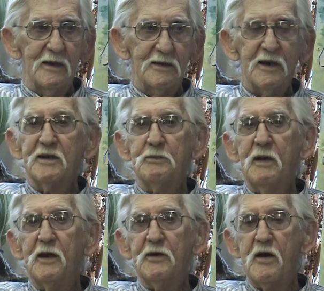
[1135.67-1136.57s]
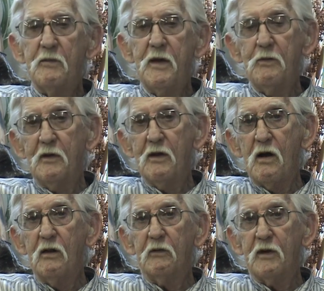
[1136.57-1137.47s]
6 military people there
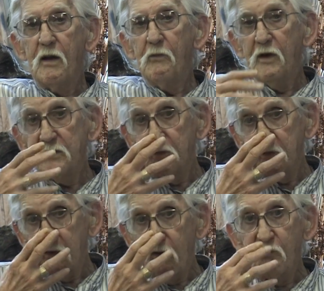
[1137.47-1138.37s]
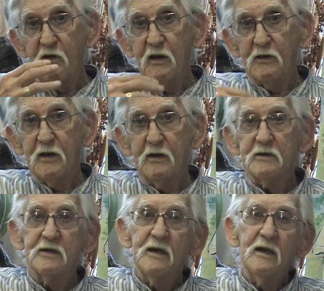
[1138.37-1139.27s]
all the time, the rest was all volunteers.
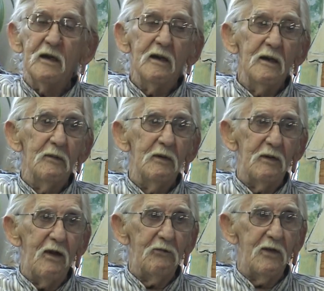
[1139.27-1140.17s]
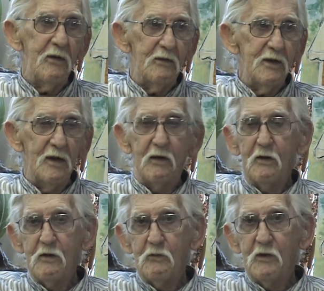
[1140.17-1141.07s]
But after that Yellow
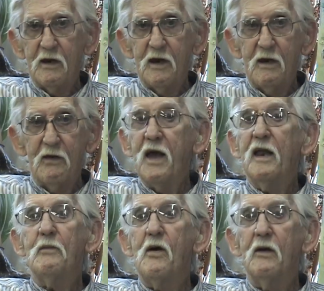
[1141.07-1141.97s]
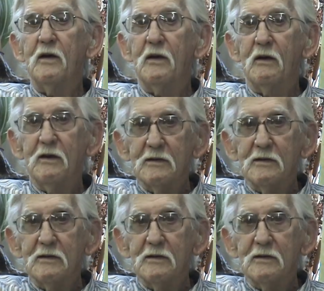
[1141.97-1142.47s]
Alert went down, they had them all in there,